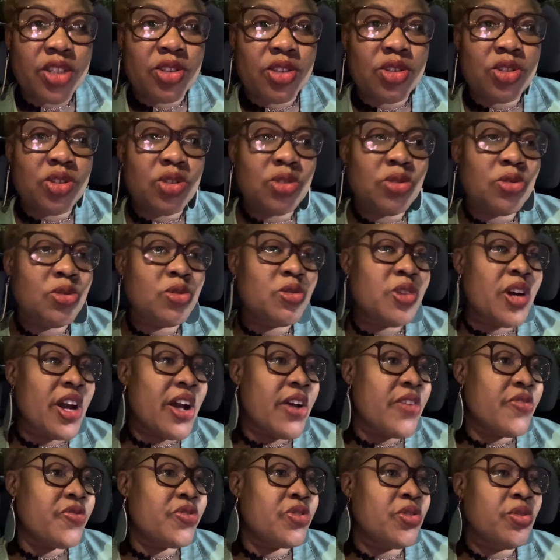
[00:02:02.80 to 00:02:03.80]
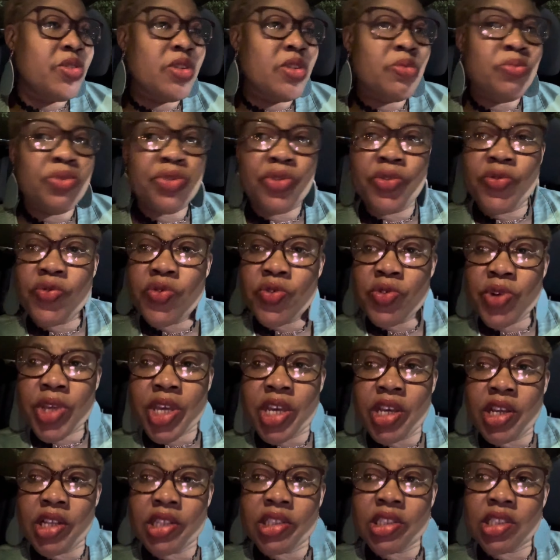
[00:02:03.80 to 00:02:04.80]
to do, have 3 beautiful
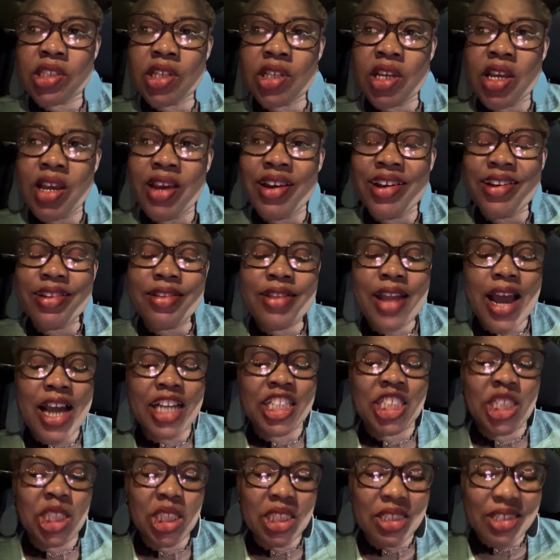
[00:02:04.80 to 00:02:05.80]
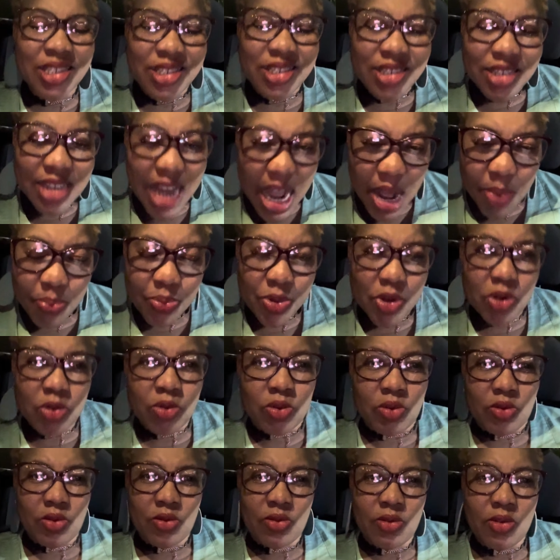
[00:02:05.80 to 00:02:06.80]
kids, now she dump you
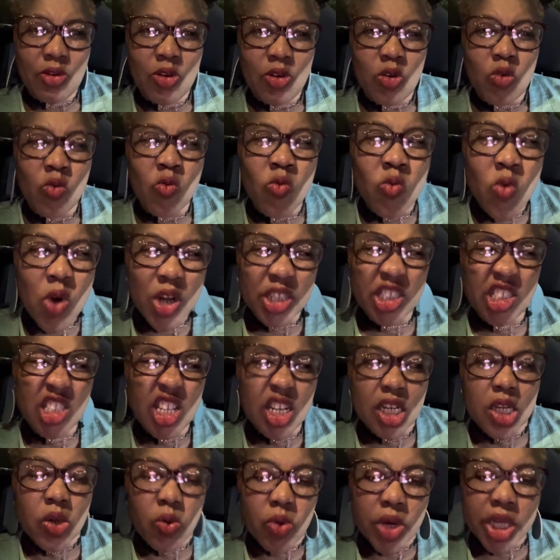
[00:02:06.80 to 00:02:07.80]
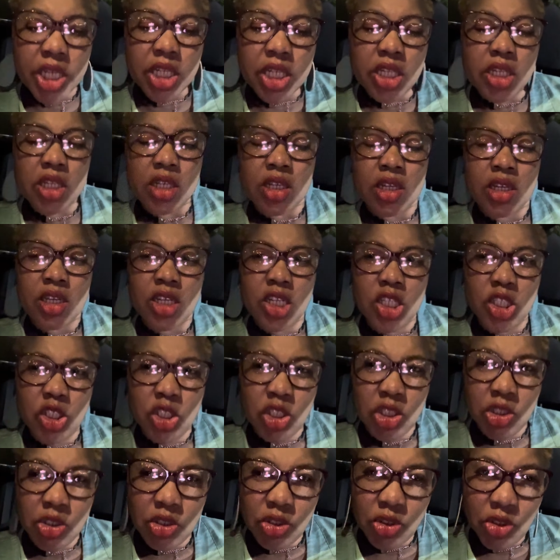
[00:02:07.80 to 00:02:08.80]
worse than the way
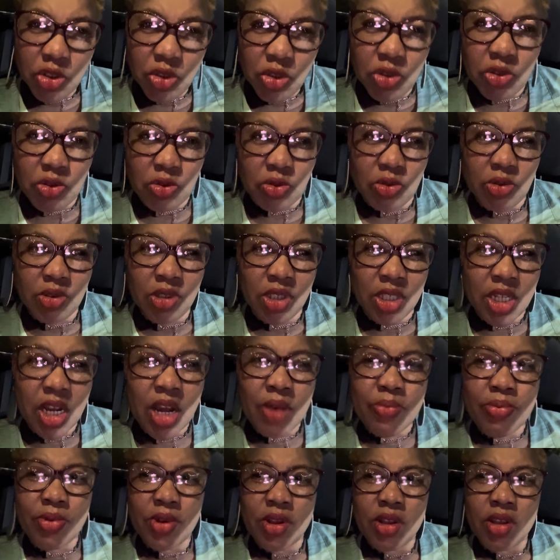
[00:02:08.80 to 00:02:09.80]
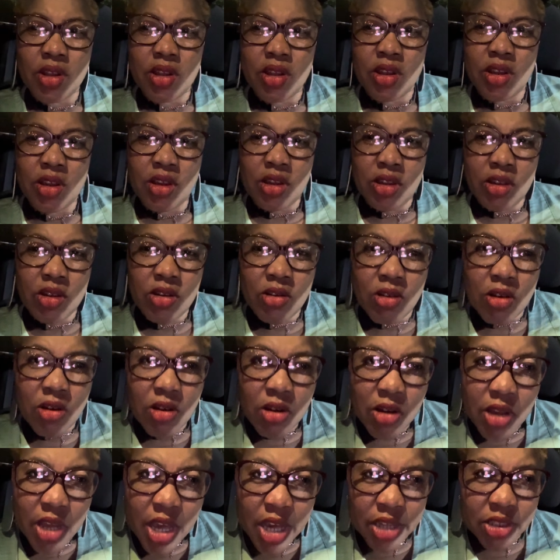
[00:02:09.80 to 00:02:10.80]
you dump
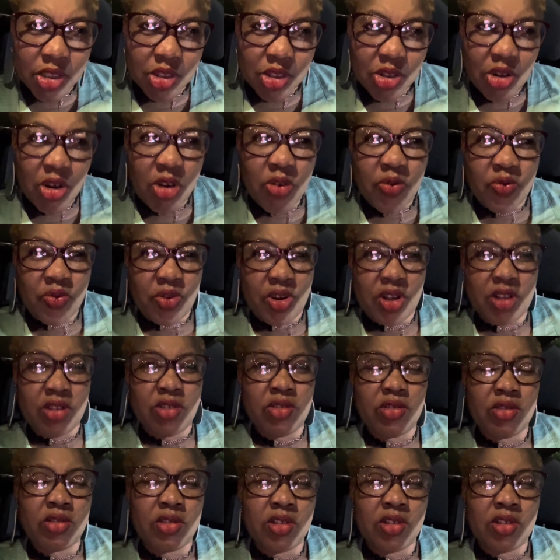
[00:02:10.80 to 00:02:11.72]
your ex-girlfriend,